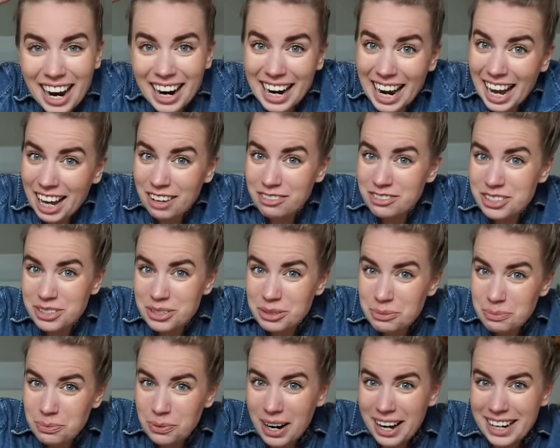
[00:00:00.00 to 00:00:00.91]
I have to
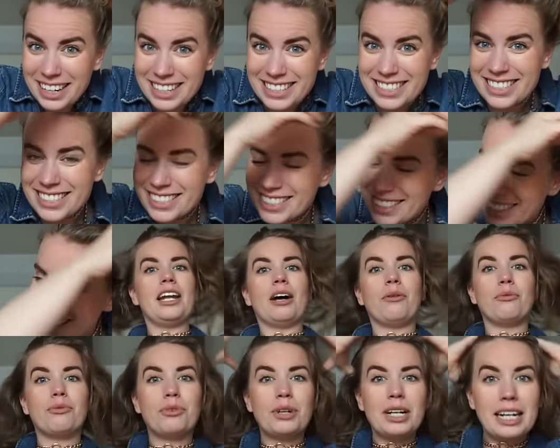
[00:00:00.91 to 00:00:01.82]
do braids.
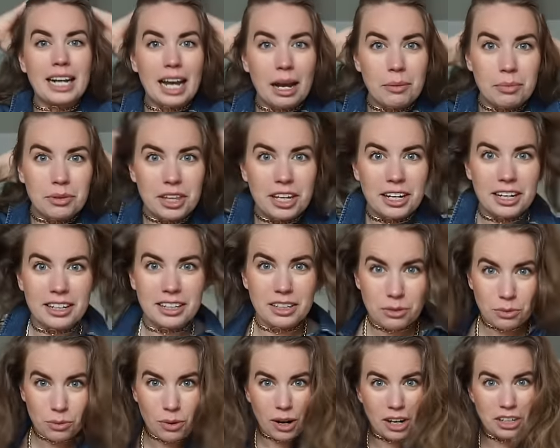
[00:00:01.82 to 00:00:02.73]
Now I'm really happy that I
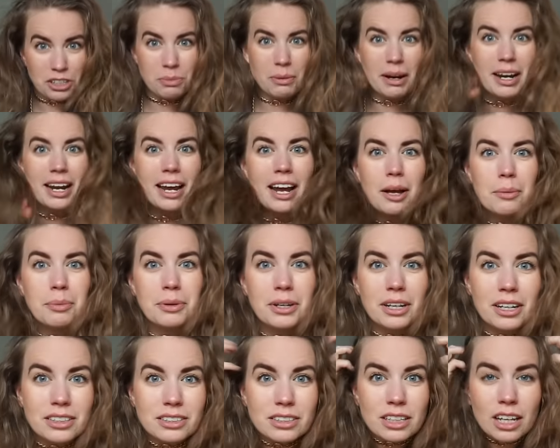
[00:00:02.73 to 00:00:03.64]
didn't wash my hair
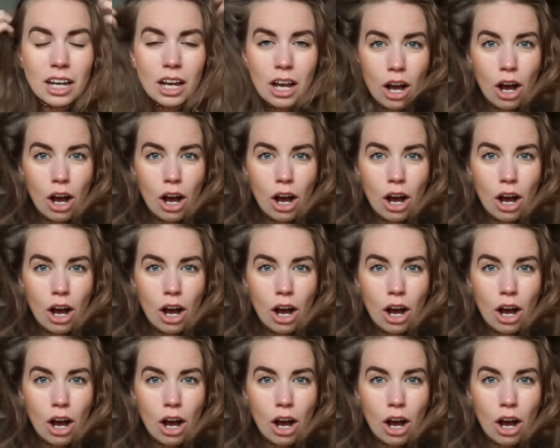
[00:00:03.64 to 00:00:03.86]
because...